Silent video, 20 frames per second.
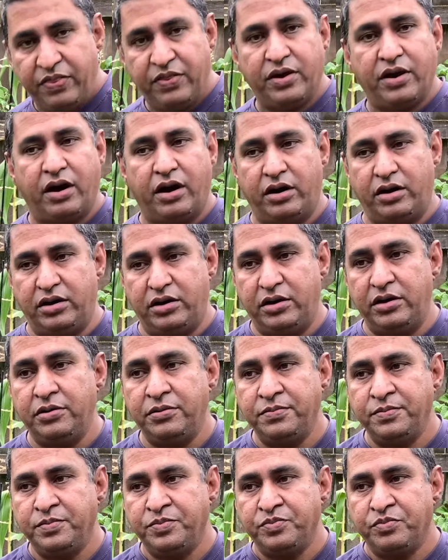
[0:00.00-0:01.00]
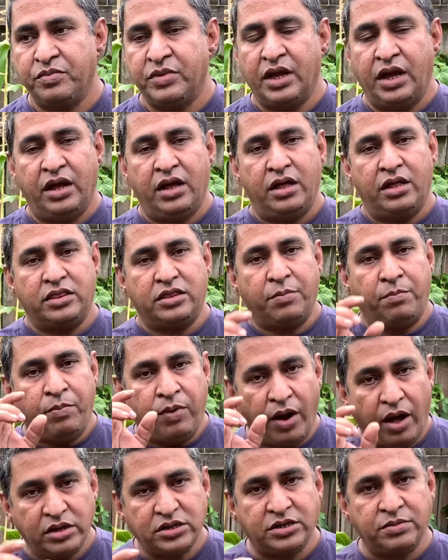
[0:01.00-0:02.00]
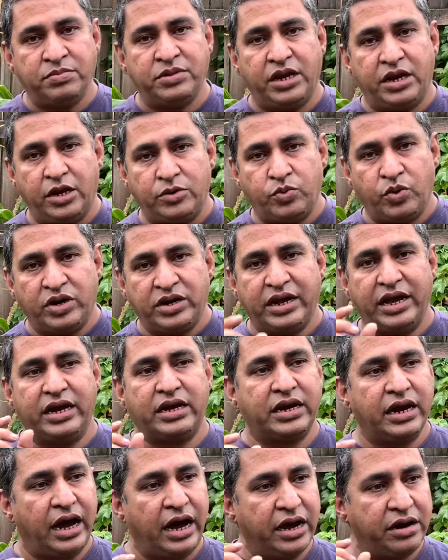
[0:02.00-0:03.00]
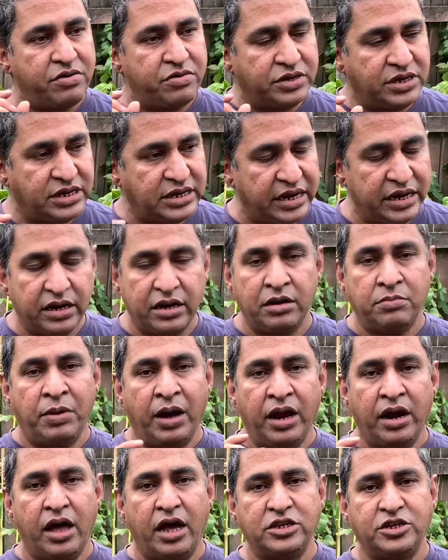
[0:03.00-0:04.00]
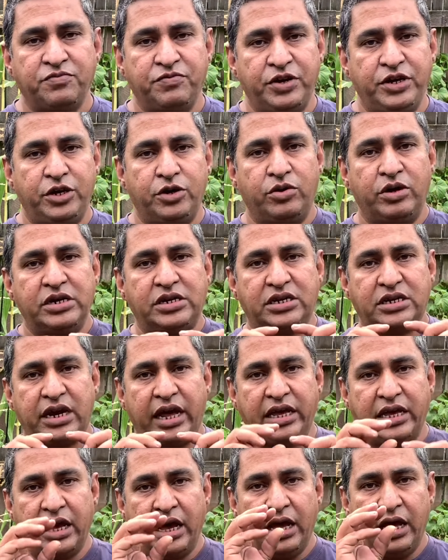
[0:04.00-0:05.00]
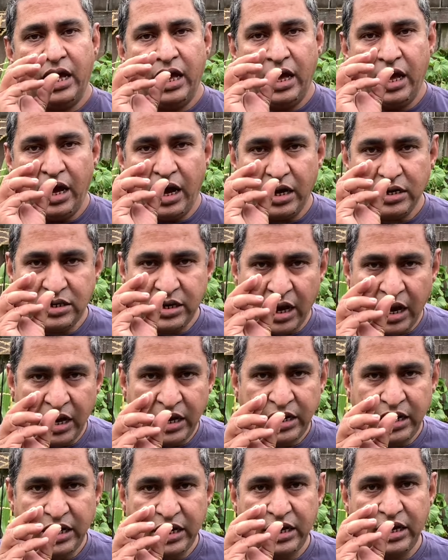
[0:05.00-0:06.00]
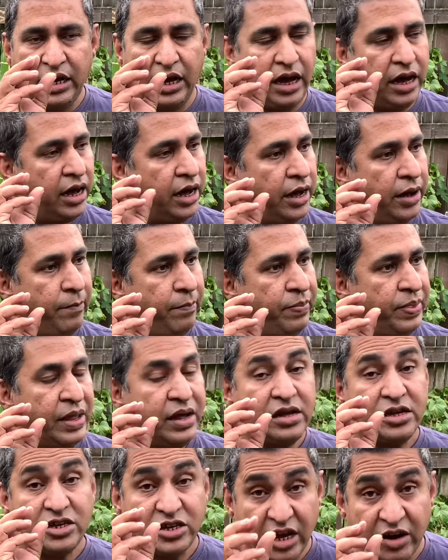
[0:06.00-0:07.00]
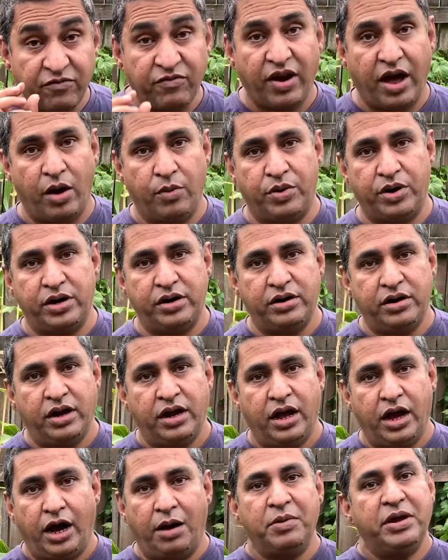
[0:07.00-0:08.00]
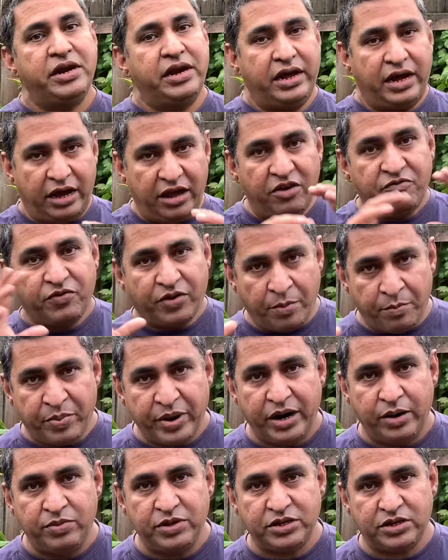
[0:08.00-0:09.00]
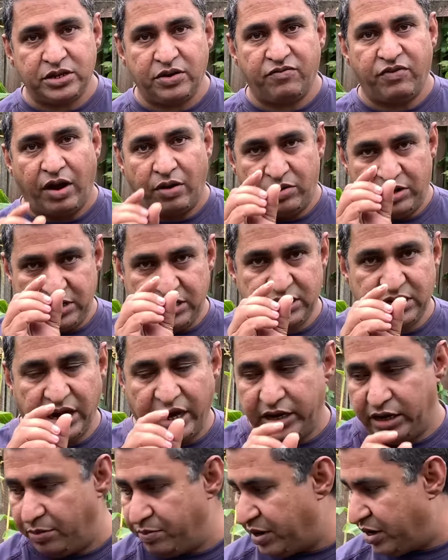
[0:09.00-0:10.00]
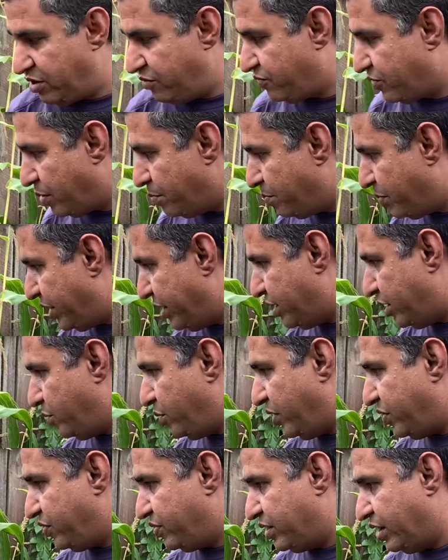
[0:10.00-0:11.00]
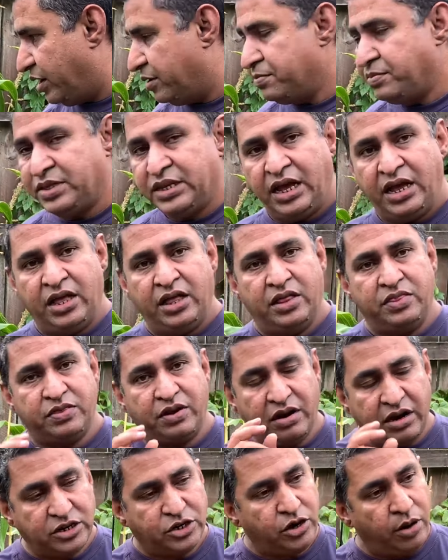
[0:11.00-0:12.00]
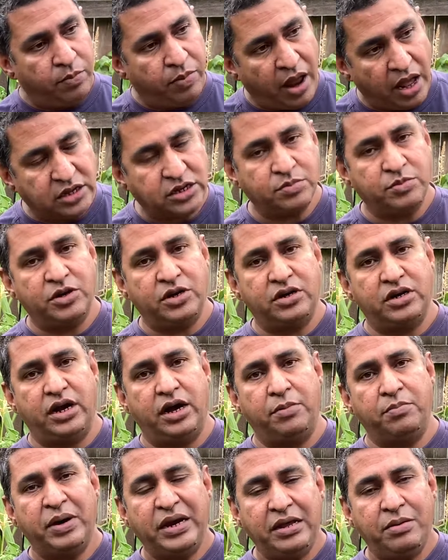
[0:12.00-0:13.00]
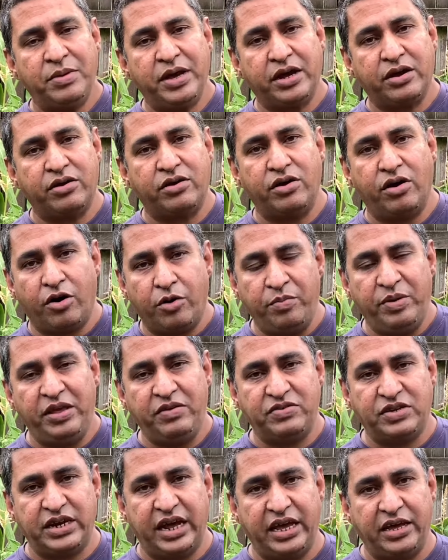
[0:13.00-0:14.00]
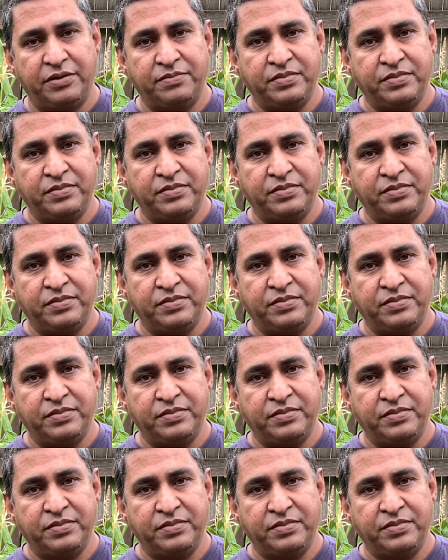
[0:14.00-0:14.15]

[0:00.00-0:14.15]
the garden, the blossom that it would get, I said it in my last video, it's like a tiny sunflower. I mean, if compared with a sunflower, it's tiny, but if compared with the natural blossom on moneymaker or beefsteak,